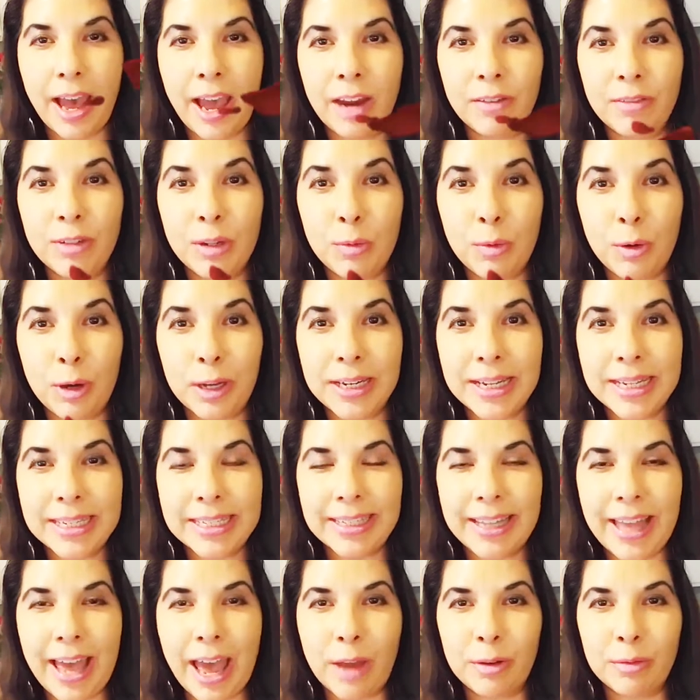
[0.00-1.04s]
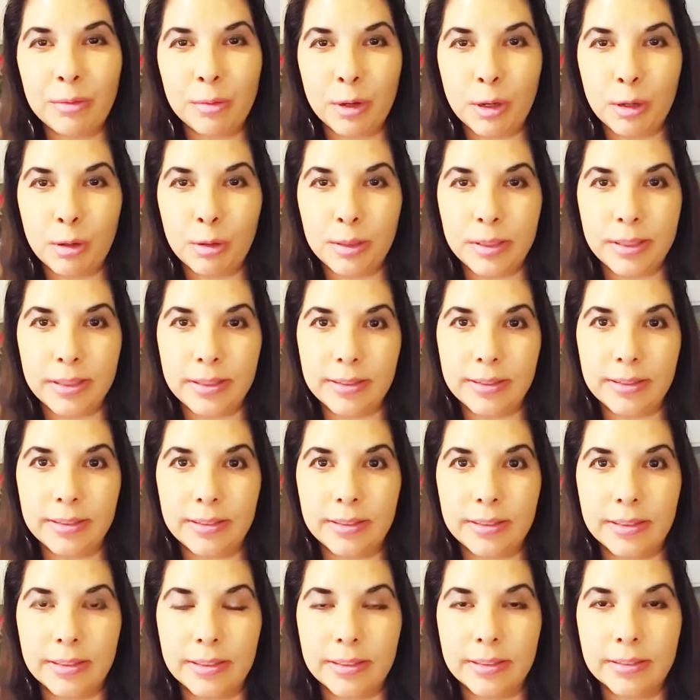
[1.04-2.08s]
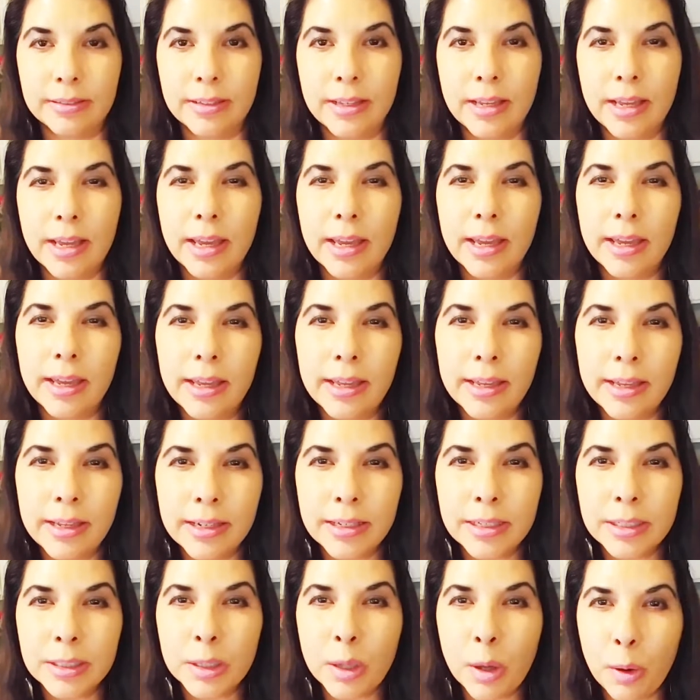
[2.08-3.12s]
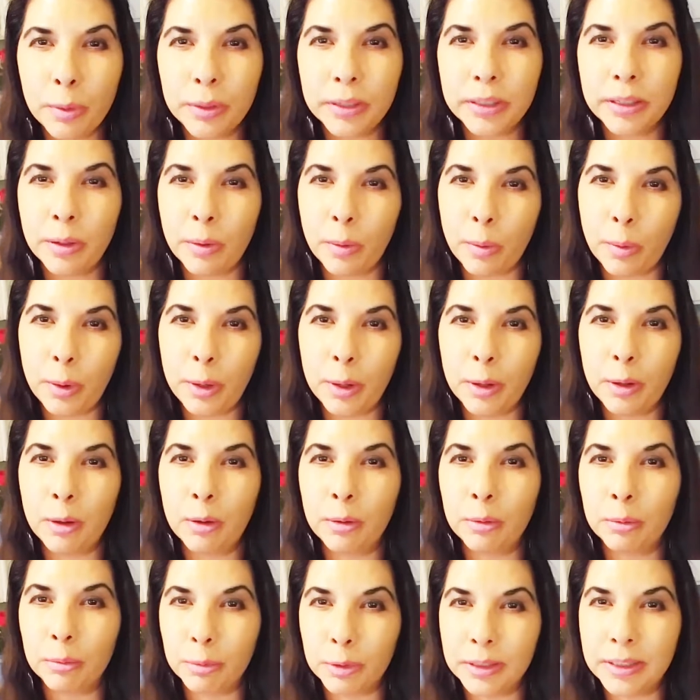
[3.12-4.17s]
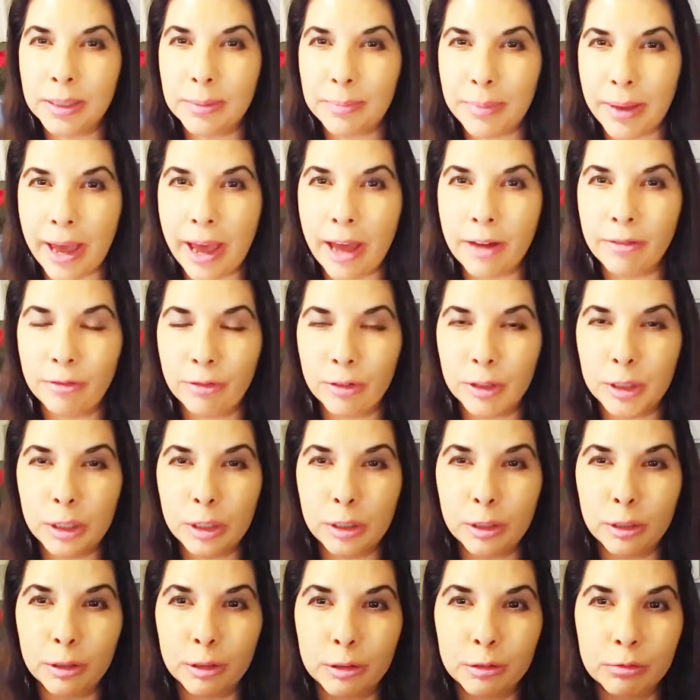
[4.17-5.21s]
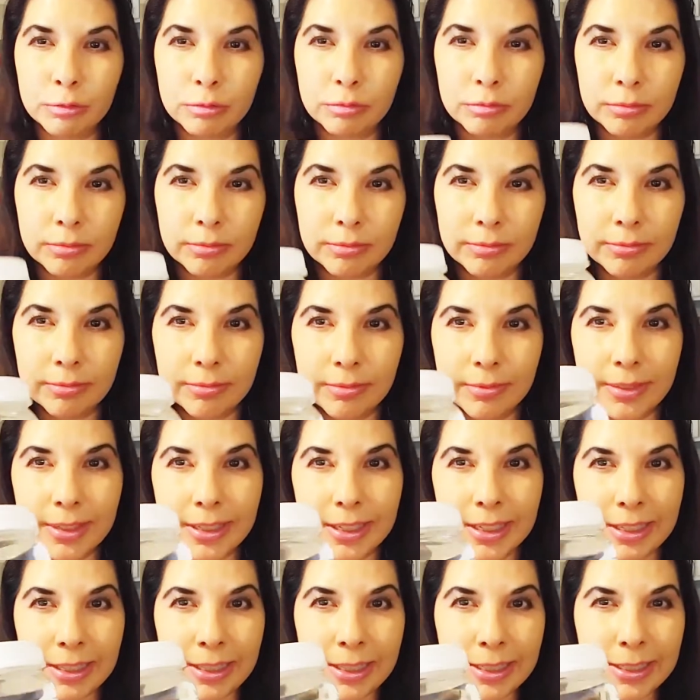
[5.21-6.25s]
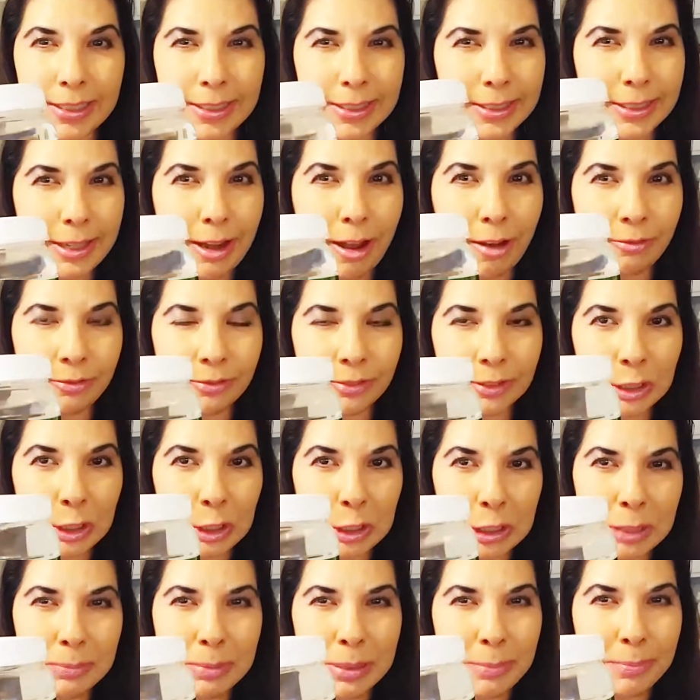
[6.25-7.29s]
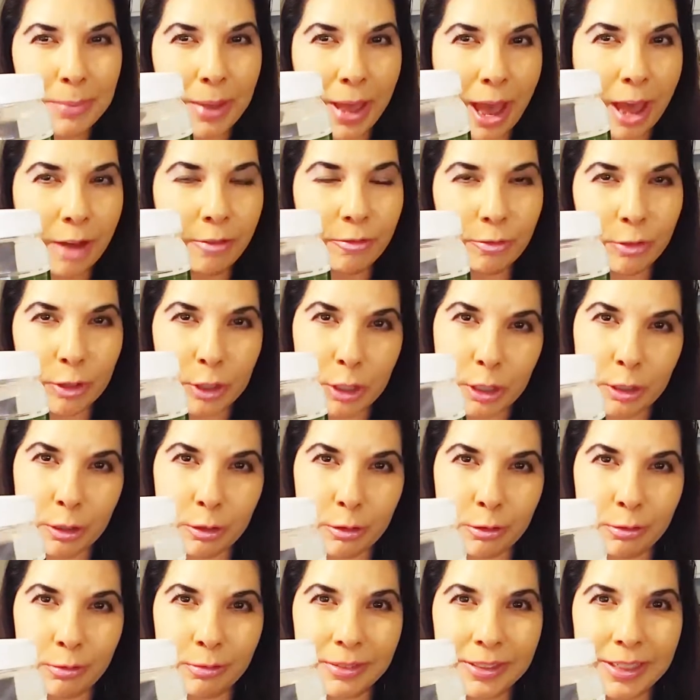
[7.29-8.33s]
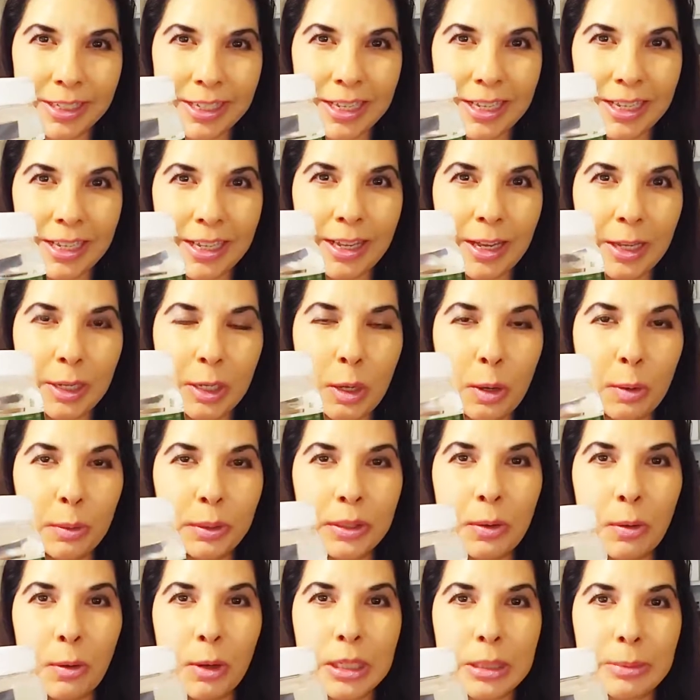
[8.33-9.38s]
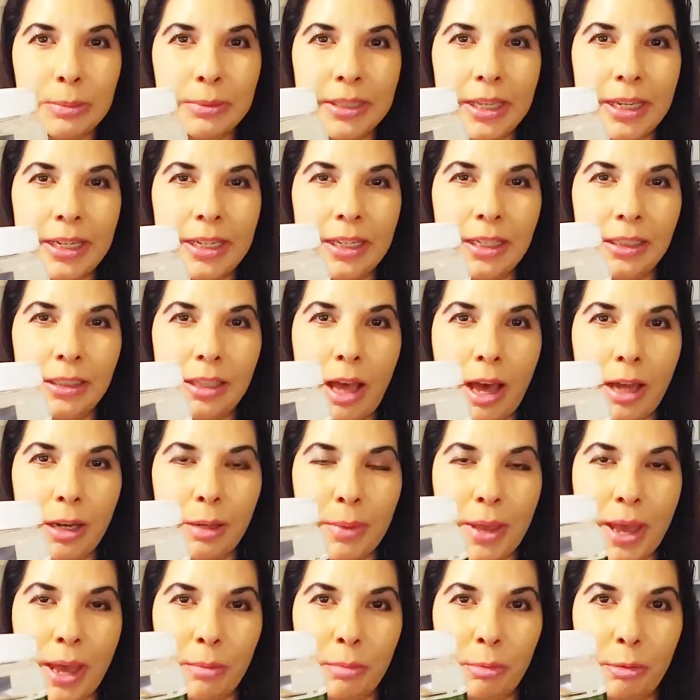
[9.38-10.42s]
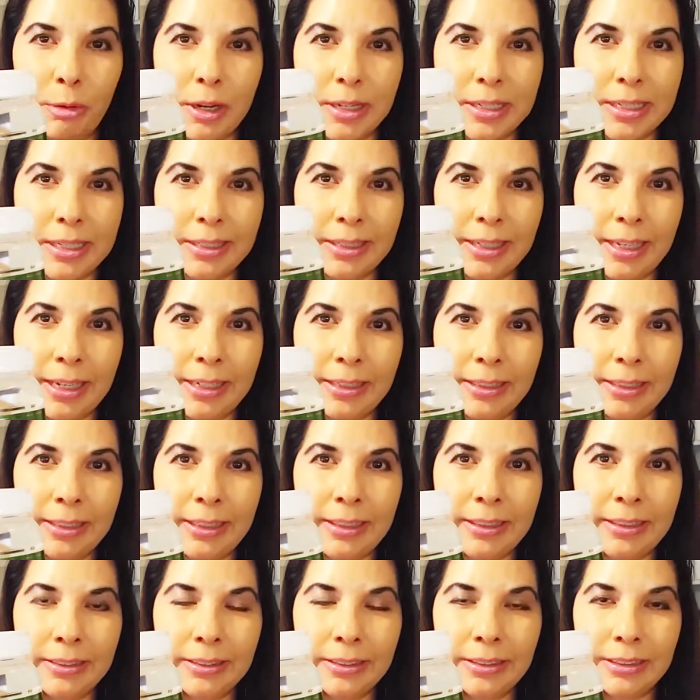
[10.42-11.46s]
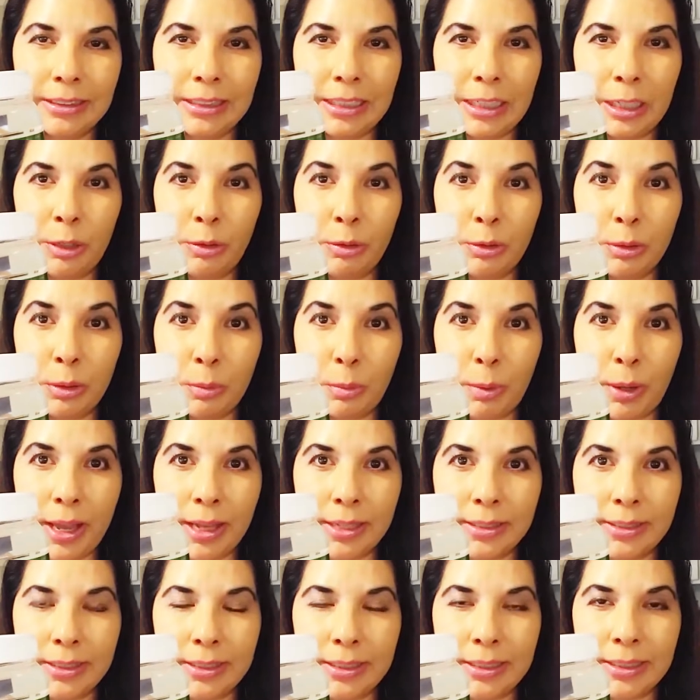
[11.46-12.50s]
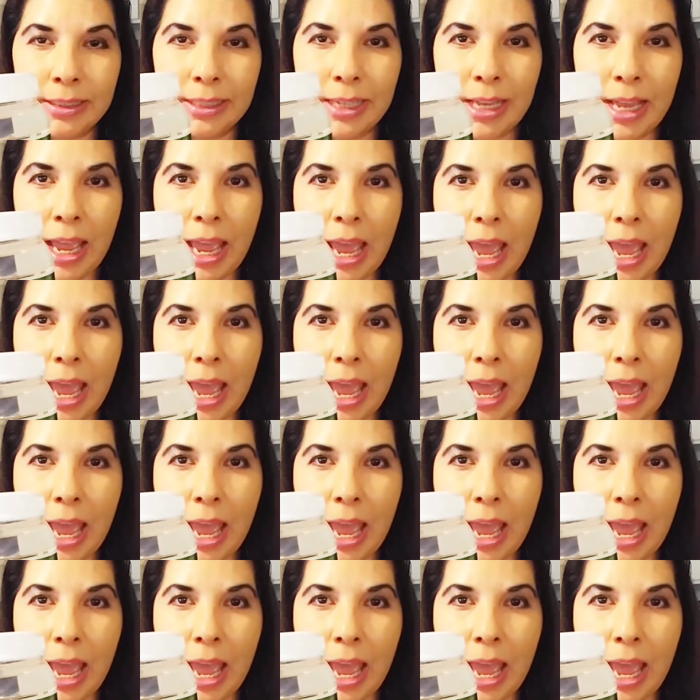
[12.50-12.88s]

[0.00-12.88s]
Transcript: Hi everyone, it's Latin Roses. Is coconut oil really bad for you? This stuff, could it be bad for you? Coconut oil's been getting a lot of bad press lately here in the West,